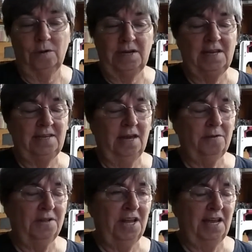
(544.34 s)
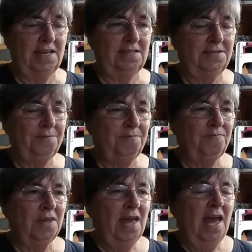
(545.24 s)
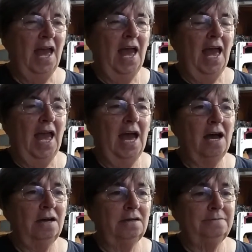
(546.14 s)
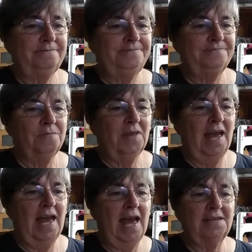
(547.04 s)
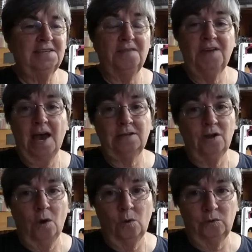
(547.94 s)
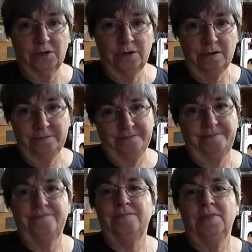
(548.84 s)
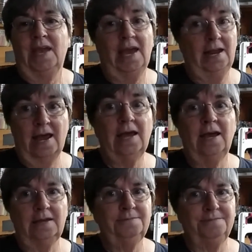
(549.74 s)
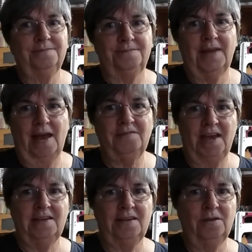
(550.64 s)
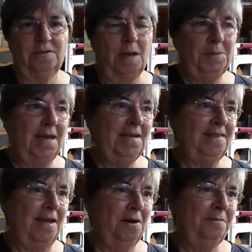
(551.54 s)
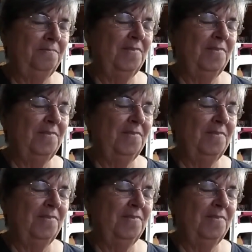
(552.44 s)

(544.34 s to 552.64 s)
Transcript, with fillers: or any of the other clays. Um, as I've gotten older, and I I've gotten, I'm getting there.